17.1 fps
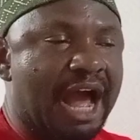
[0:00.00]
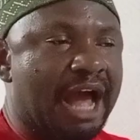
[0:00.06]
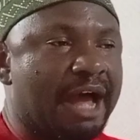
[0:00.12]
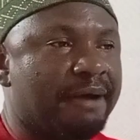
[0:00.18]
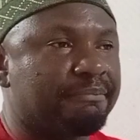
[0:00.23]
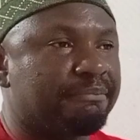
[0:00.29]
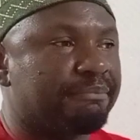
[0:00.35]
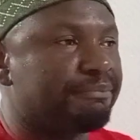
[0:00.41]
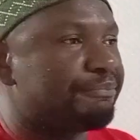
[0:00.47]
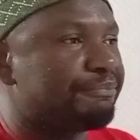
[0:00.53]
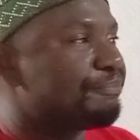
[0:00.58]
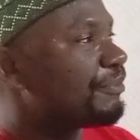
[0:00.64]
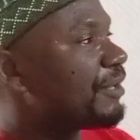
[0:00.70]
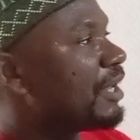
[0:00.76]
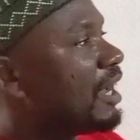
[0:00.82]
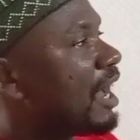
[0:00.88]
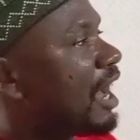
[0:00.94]

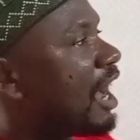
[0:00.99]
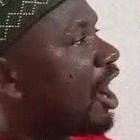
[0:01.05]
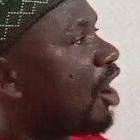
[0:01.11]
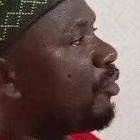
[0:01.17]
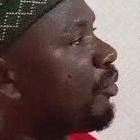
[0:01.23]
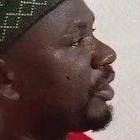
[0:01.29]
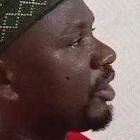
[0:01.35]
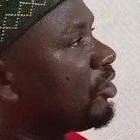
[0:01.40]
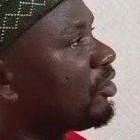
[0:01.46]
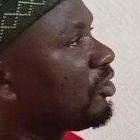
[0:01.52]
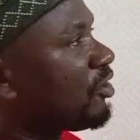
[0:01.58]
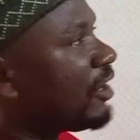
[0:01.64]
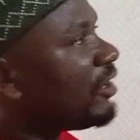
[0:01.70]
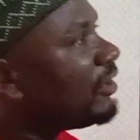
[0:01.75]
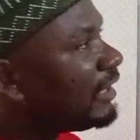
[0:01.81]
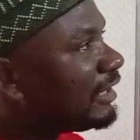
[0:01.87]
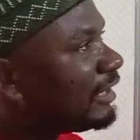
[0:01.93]
We're gonna
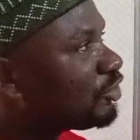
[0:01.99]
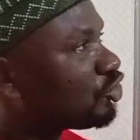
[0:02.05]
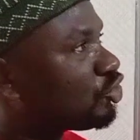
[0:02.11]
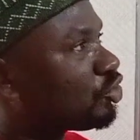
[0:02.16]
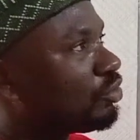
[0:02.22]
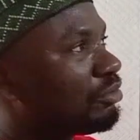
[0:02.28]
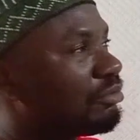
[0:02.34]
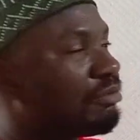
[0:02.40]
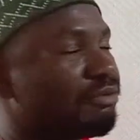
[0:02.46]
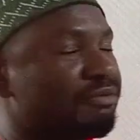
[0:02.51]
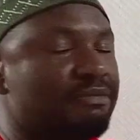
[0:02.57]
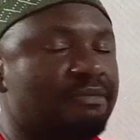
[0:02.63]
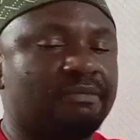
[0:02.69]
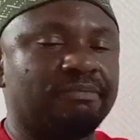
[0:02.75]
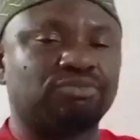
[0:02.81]
go into